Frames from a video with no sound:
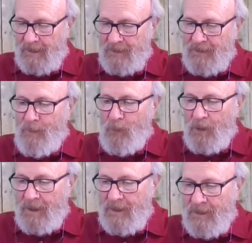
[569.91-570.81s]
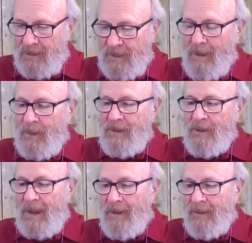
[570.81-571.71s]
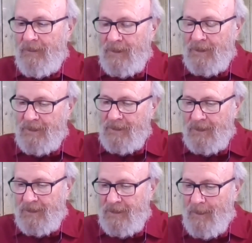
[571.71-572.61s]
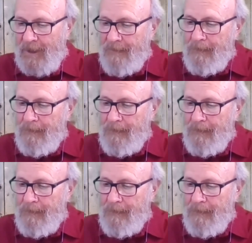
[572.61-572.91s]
summary statements about the results of the summit.